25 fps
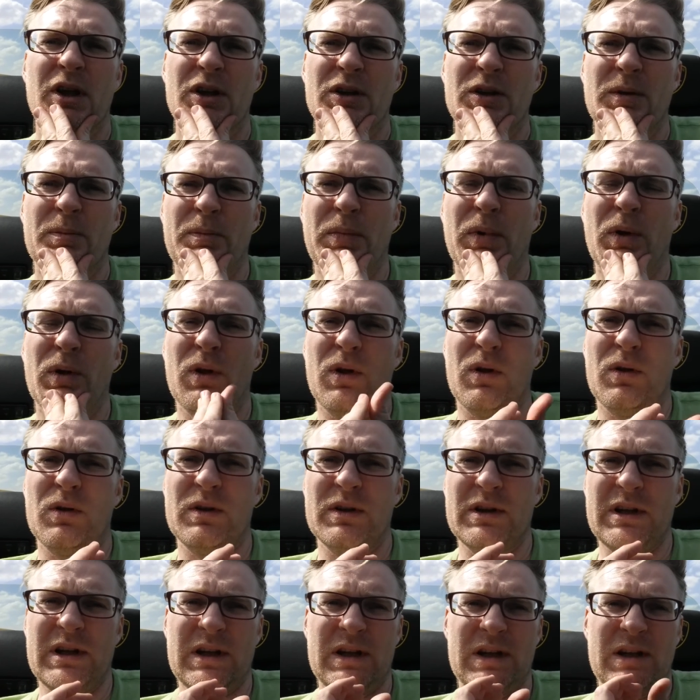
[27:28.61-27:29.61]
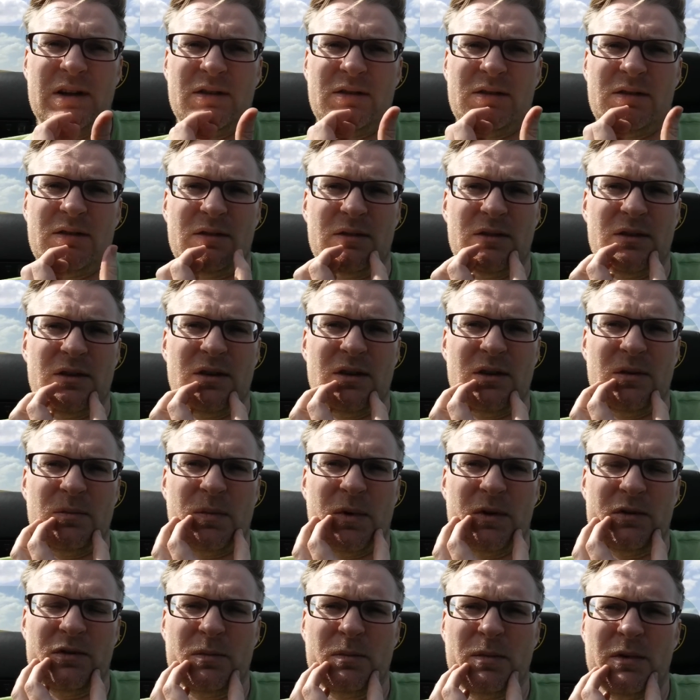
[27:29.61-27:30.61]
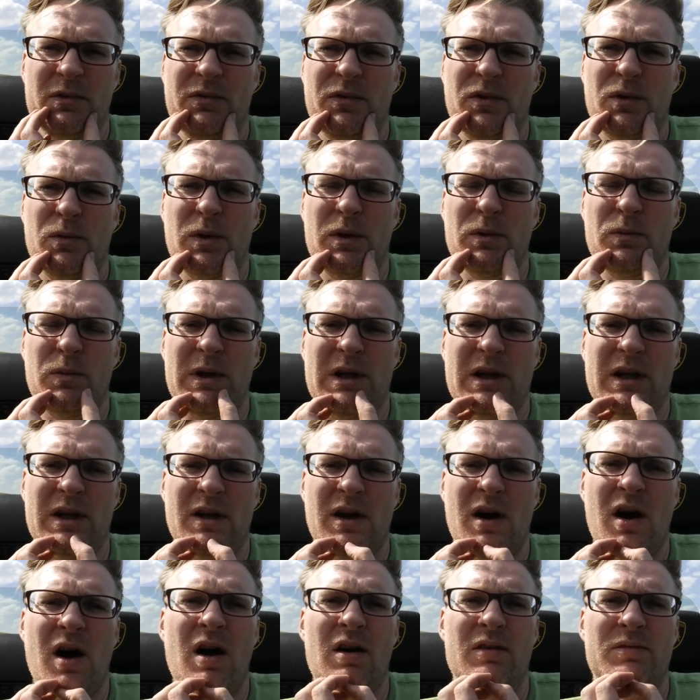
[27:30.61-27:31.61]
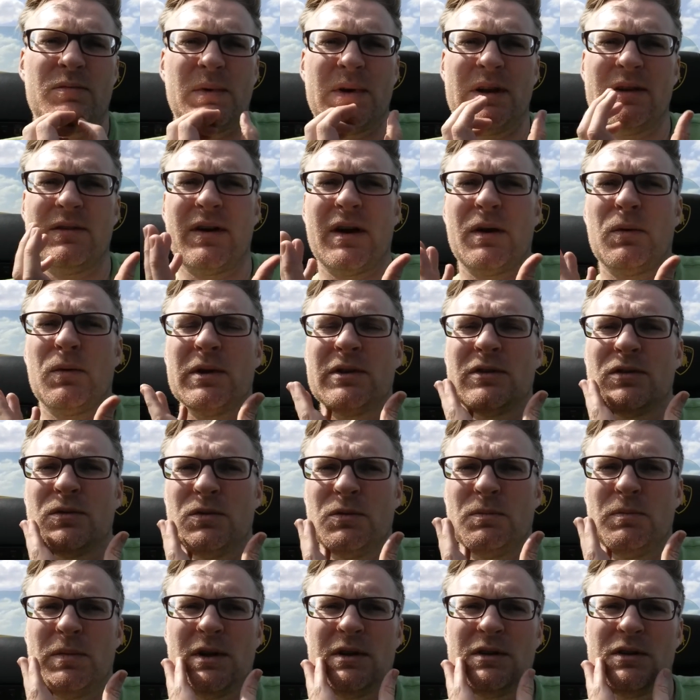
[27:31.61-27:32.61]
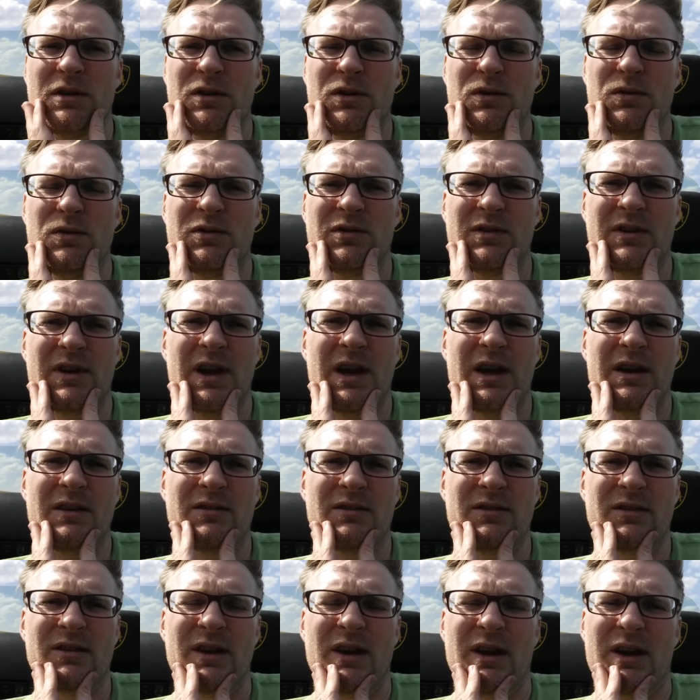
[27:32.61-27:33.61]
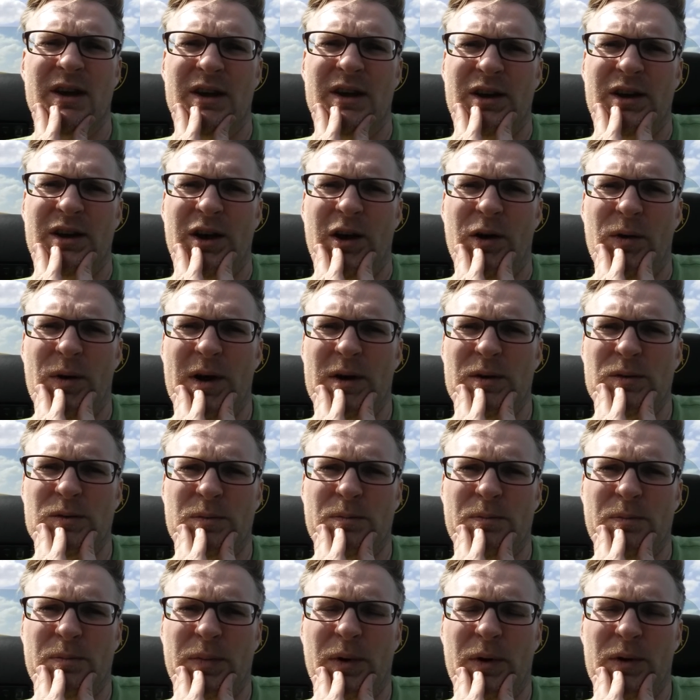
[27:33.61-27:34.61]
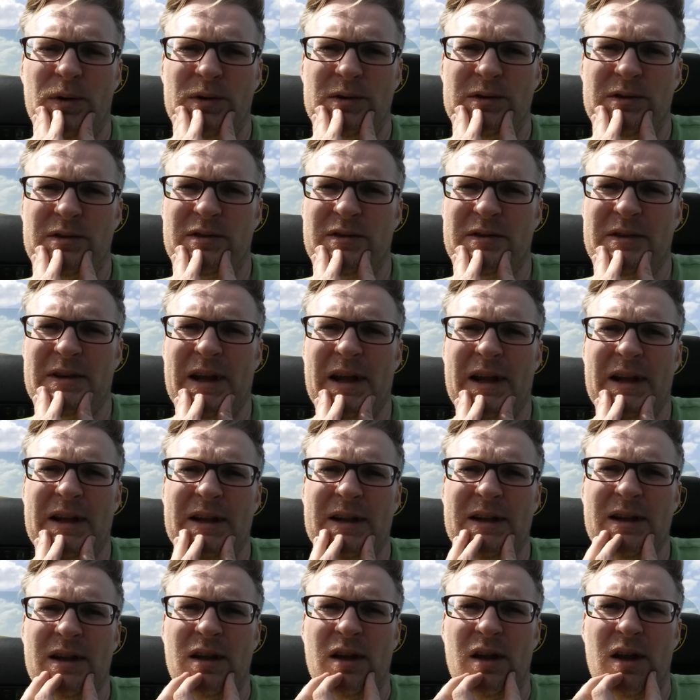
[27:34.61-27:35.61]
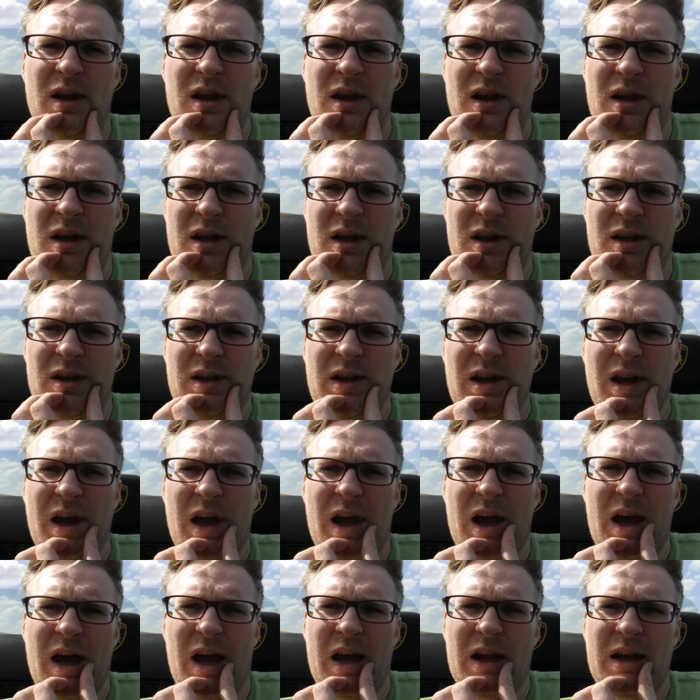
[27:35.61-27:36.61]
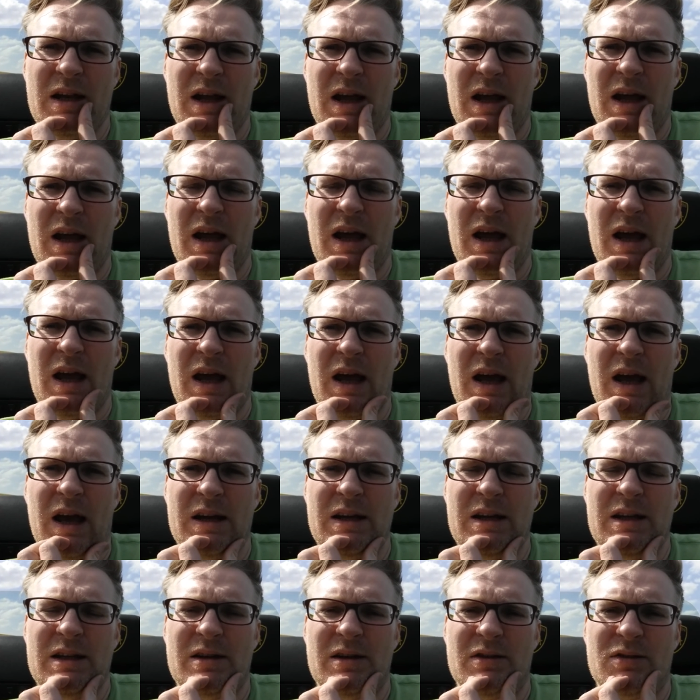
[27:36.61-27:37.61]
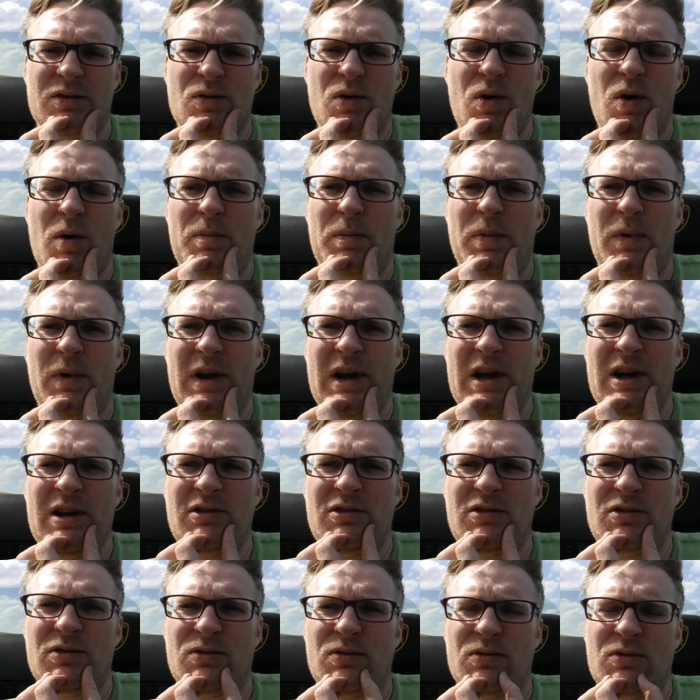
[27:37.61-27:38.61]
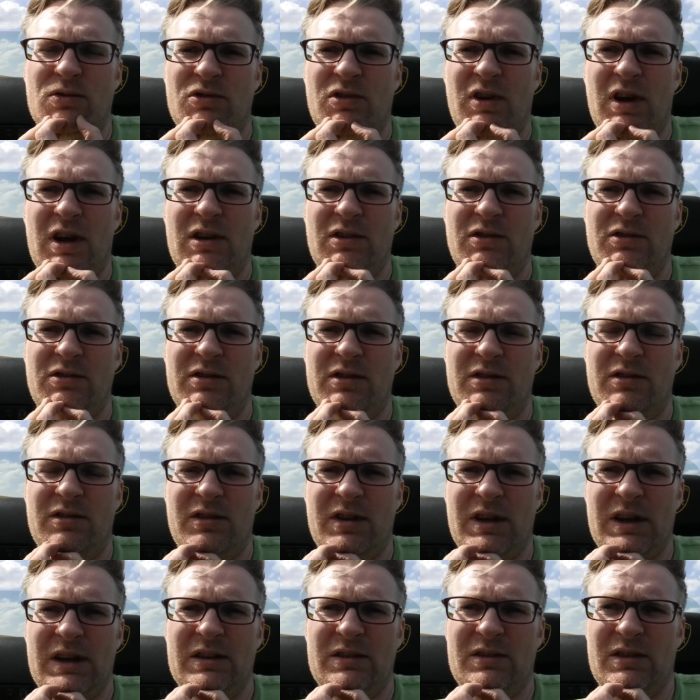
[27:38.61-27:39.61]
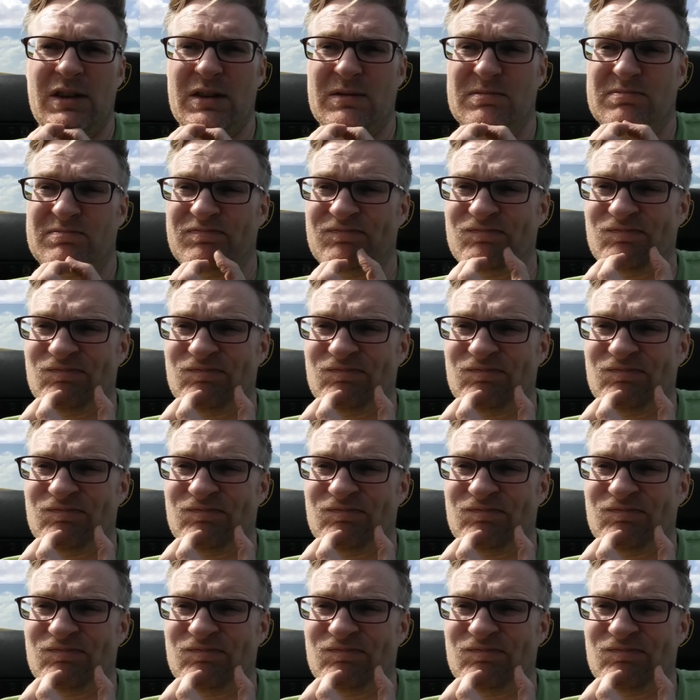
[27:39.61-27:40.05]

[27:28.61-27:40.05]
The poll only is possible for 1 week and a half, but if I want to build a use case around polls, then yeah, I need his cooperation to change these things. And